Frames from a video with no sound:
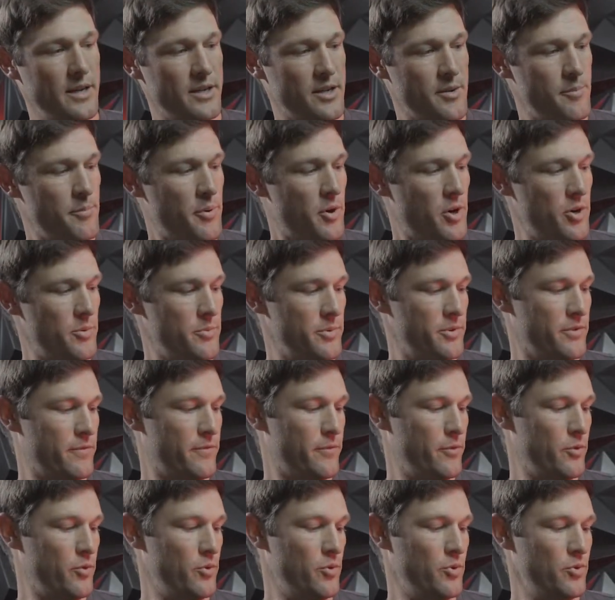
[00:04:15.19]
compartments
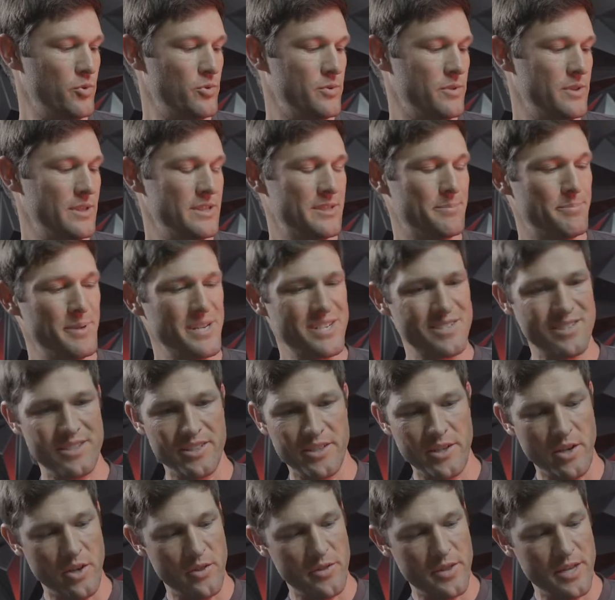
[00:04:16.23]
full,
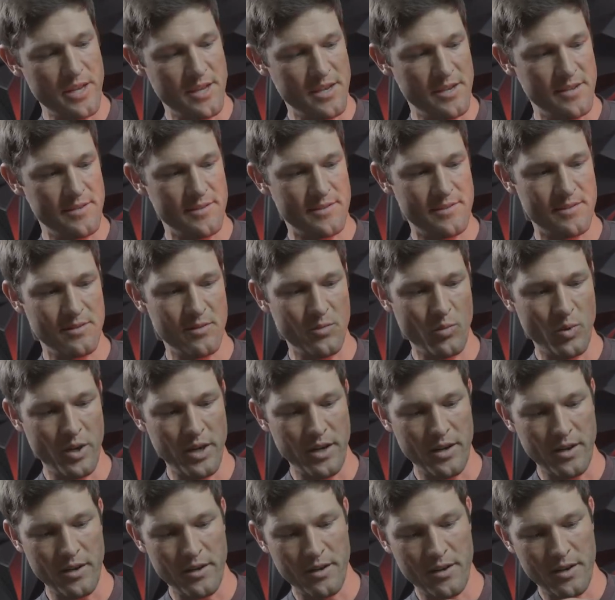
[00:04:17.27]
especially on these
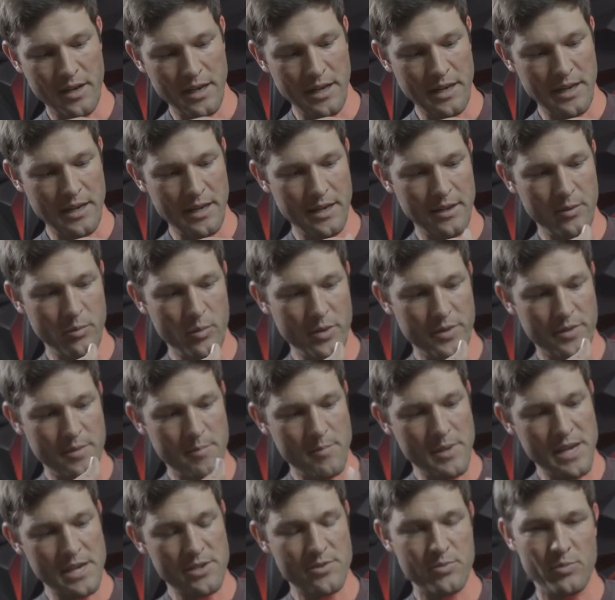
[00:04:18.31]
where with the
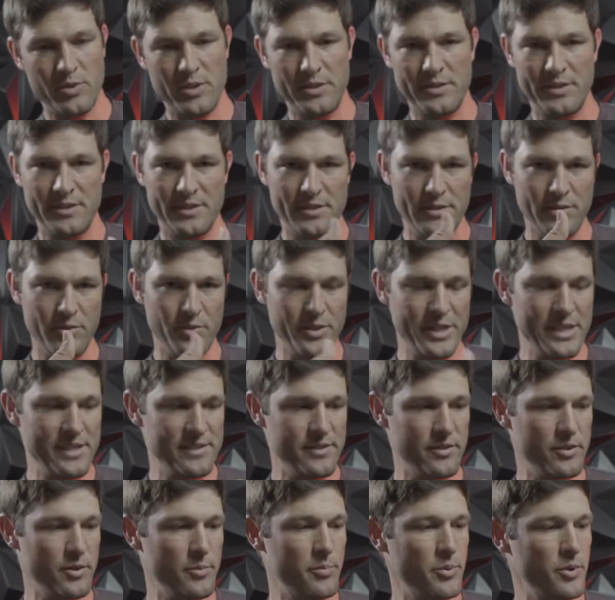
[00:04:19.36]
mesh ones, it's a little
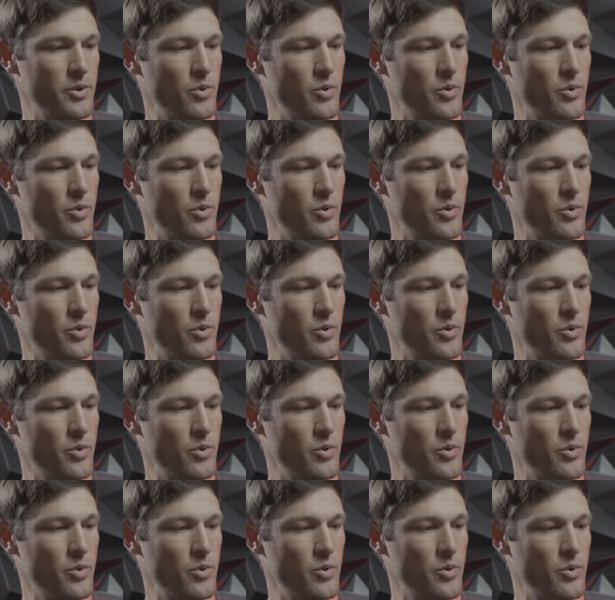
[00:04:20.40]
easier to put